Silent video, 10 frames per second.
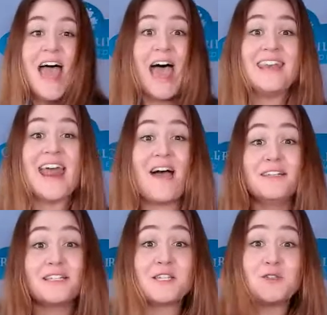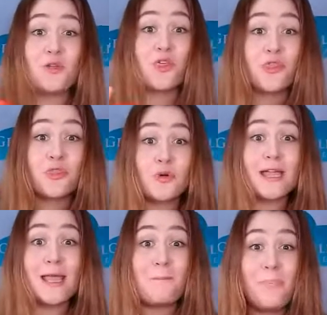And now let's do
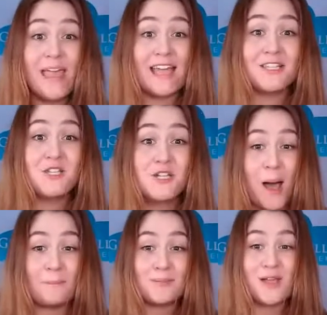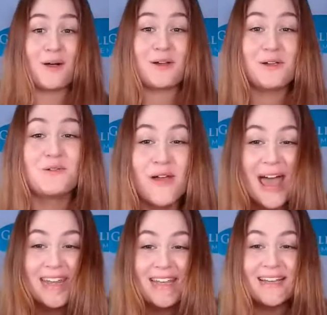3 big jumps. Are you
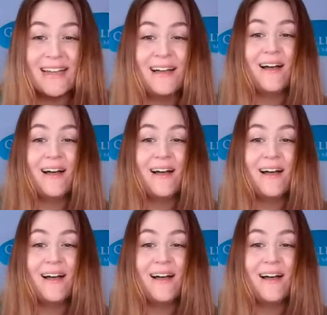ready?